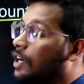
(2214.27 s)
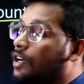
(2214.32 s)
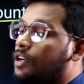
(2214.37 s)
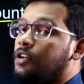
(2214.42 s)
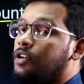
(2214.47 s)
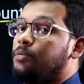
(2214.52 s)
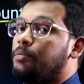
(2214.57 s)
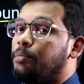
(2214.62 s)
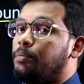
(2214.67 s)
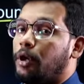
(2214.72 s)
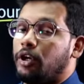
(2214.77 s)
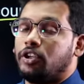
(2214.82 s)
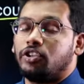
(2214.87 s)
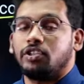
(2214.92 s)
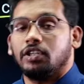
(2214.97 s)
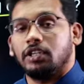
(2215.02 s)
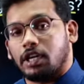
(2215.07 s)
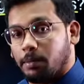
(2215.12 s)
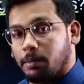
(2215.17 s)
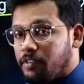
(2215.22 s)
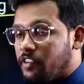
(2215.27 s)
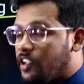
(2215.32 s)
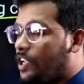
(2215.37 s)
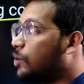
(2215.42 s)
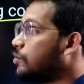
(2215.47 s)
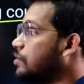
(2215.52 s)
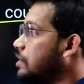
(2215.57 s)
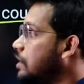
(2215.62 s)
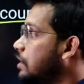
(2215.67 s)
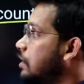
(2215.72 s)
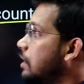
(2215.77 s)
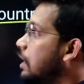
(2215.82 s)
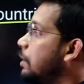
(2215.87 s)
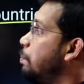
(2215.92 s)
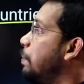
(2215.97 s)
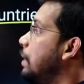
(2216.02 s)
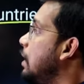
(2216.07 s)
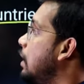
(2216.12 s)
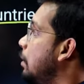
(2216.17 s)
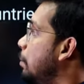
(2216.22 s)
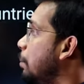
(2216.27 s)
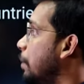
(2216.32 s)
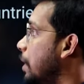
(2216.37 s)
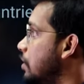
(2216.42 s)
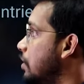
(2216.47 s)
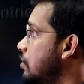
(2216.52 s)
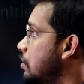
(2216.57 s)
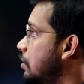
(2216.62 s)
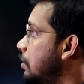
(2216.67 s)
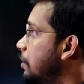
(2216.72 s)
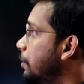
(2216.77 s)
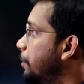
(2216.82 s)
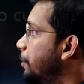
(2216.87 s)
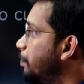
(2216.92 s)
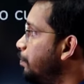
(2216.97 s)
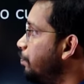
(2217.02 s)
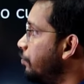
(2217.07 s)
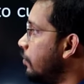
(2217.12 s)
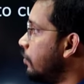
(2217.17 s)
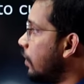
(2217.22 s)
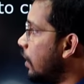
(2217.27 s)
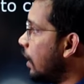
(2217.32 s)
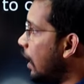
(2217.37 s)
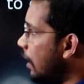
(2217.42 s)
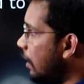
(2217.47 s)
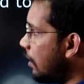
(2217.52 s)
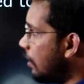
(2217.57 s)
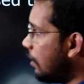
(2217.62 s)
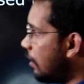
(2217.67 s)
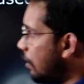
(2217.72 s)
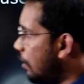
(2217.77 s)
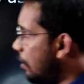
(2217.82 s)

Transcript: the Baluchi tribe. We have seen that pink image. Then